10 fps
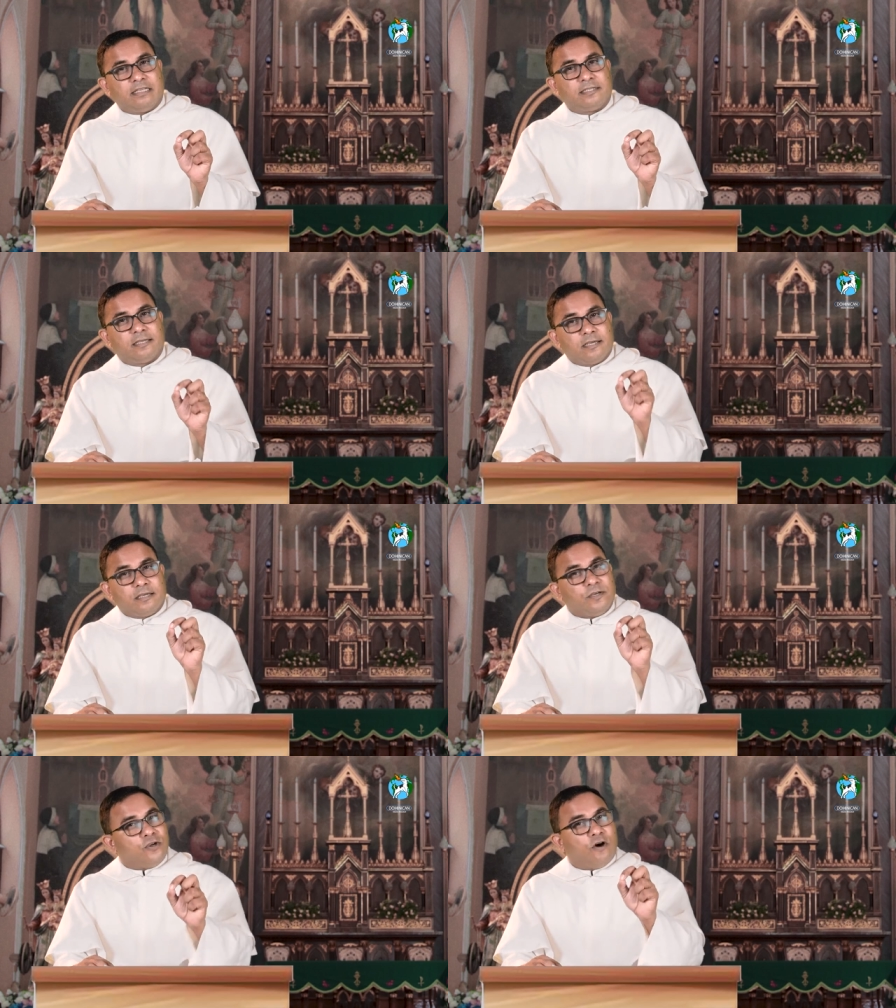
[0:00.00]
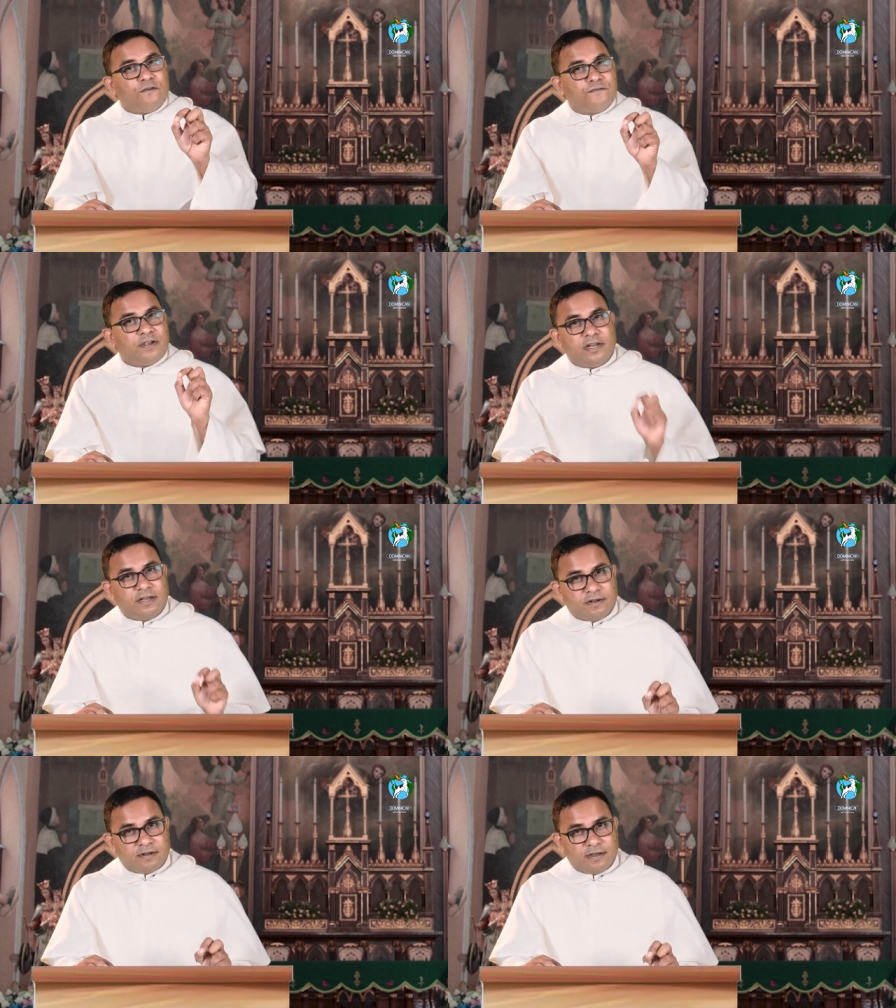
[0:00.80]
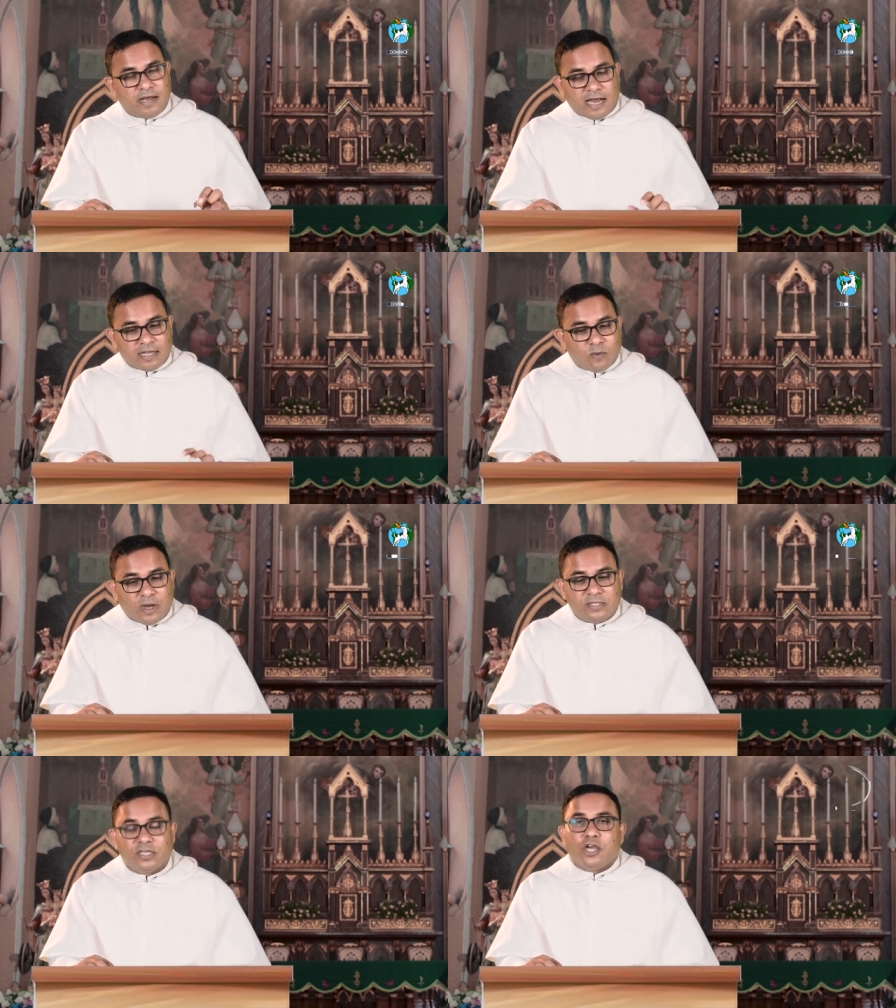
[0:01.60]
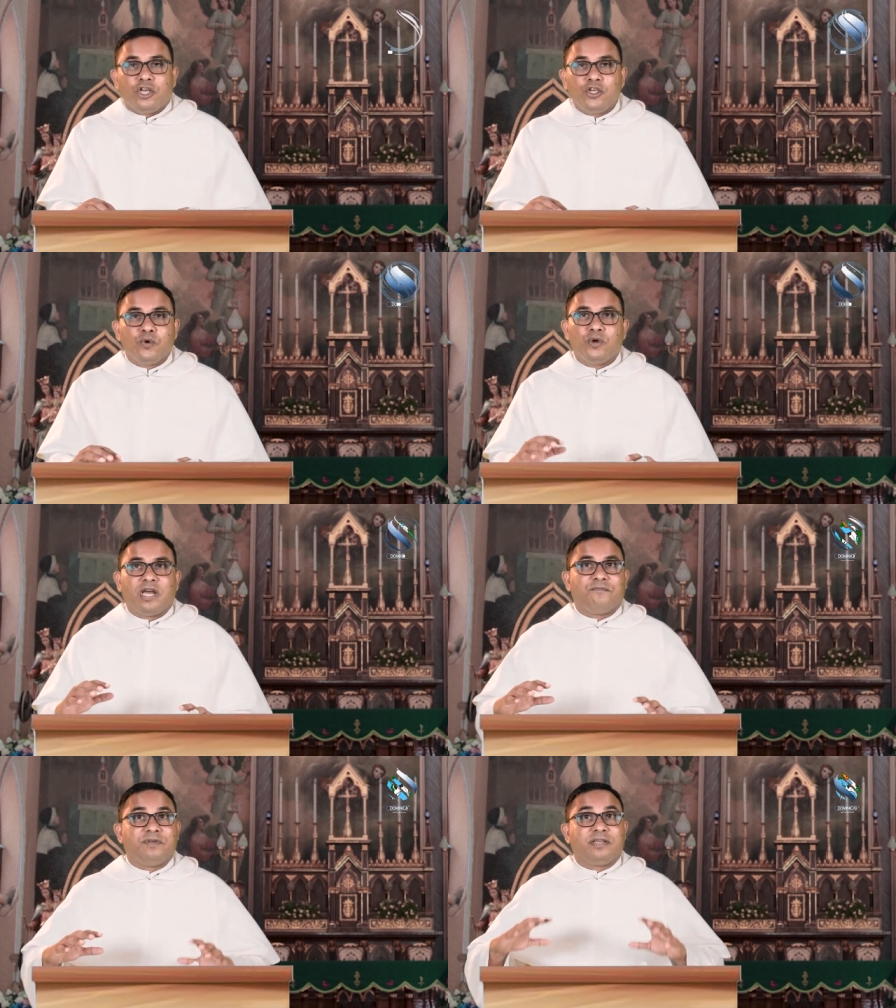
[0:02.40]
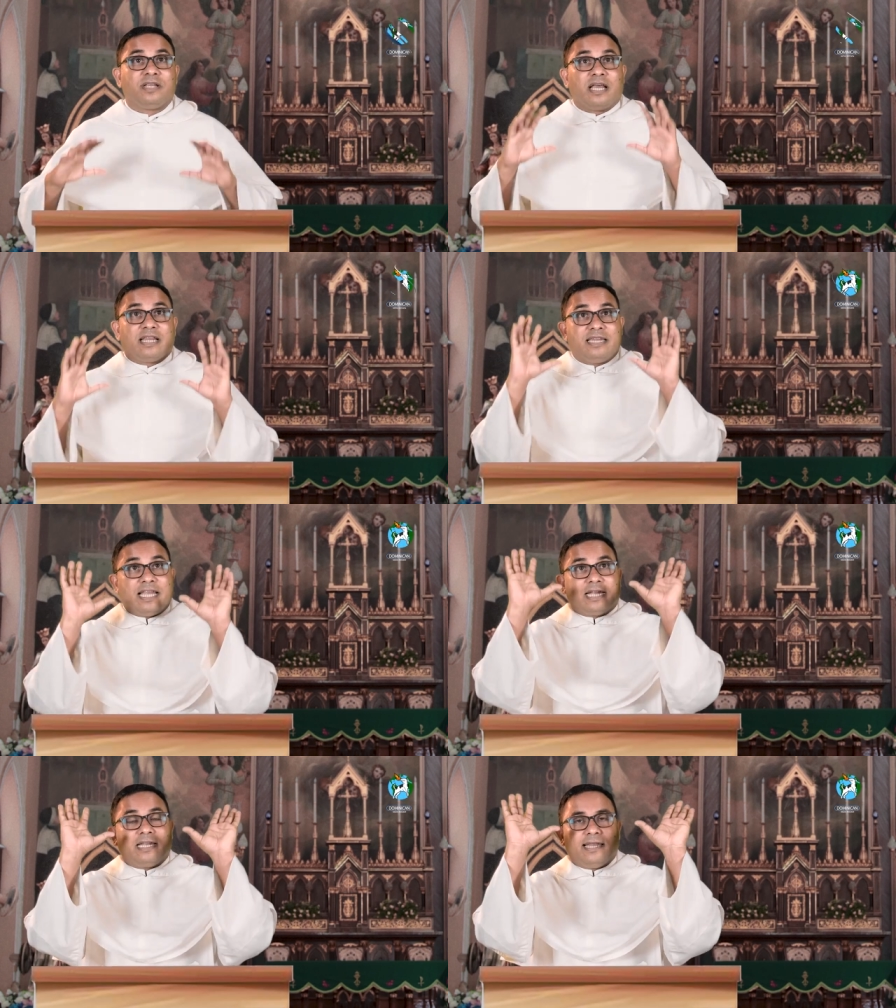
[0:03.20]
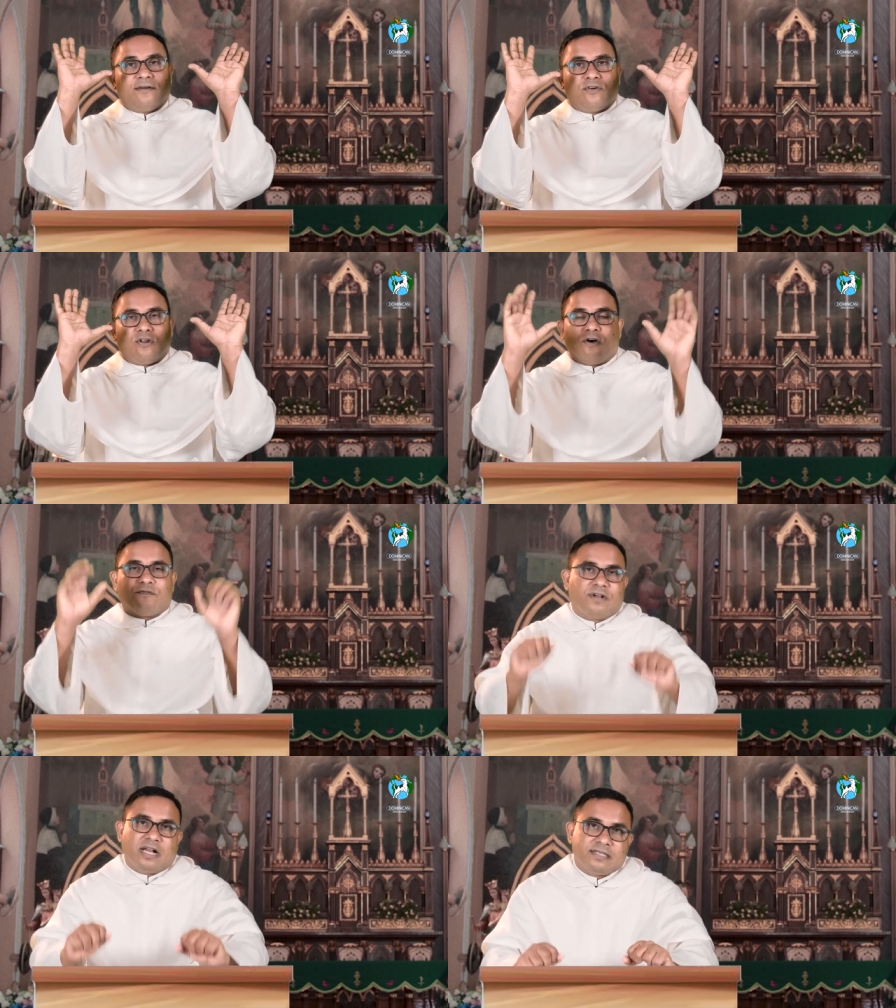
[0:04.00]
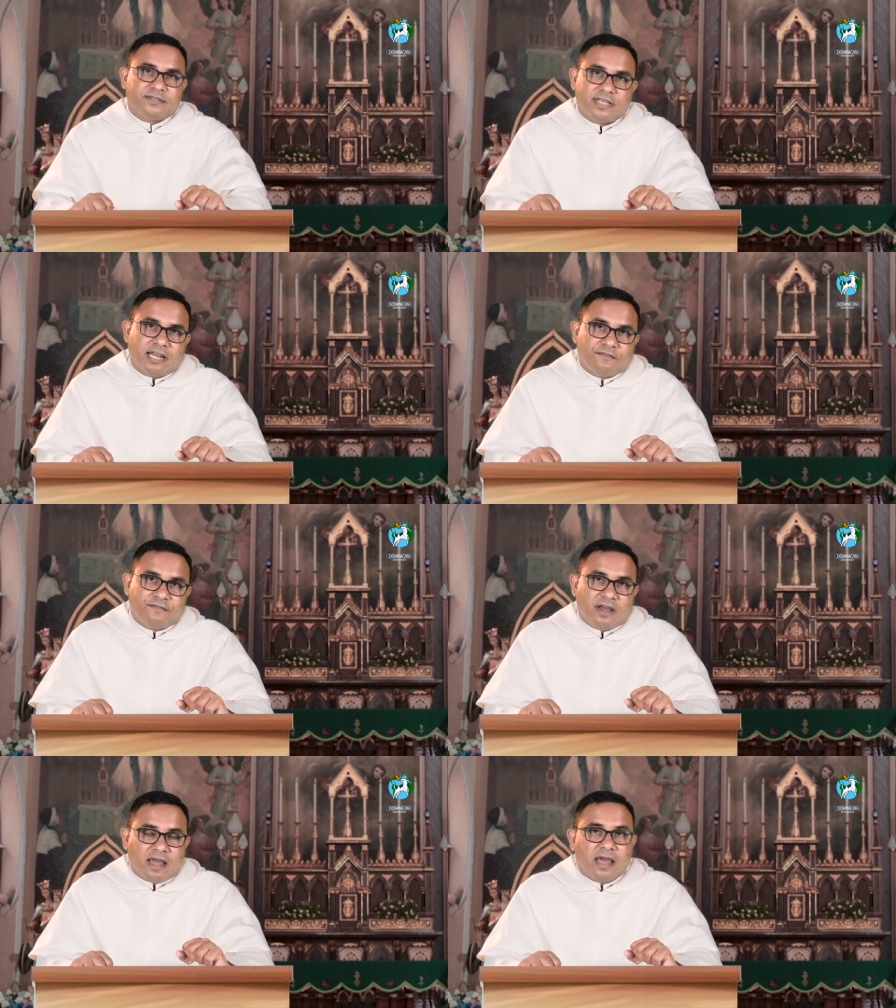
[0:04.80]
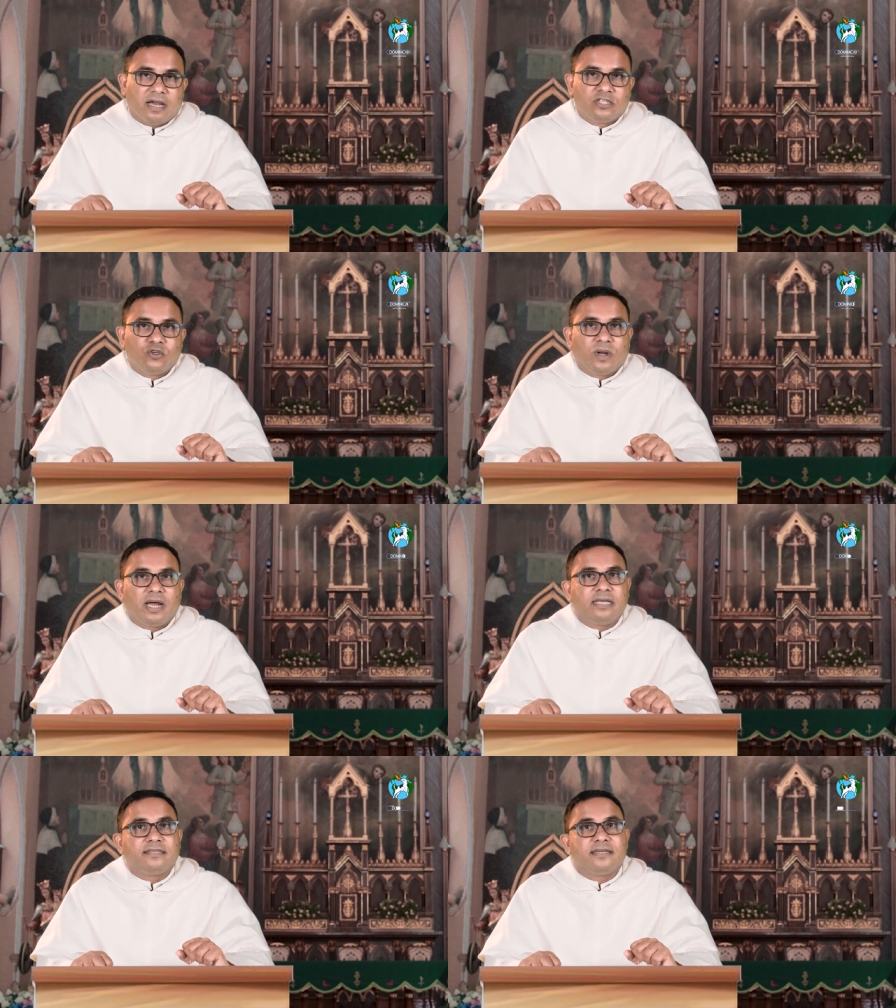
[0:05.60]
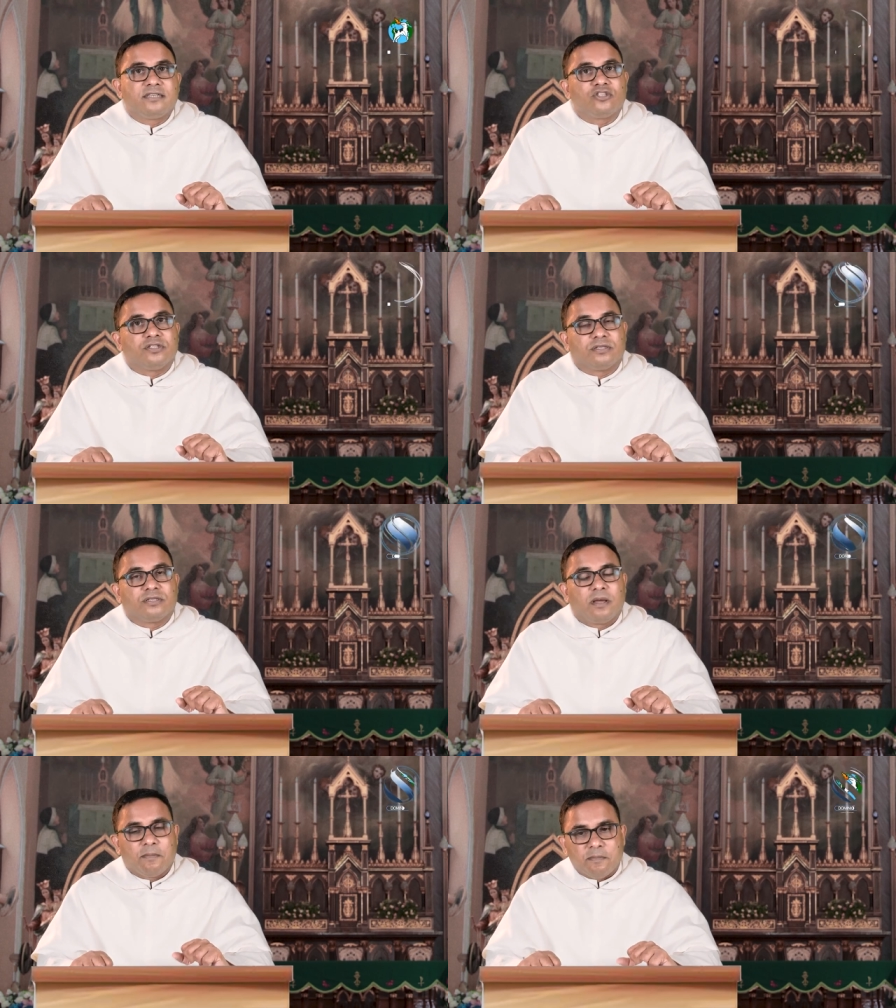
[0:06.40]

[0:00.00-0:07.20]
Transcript: is your failure. Otherwise, you would have been that level of self-actualization.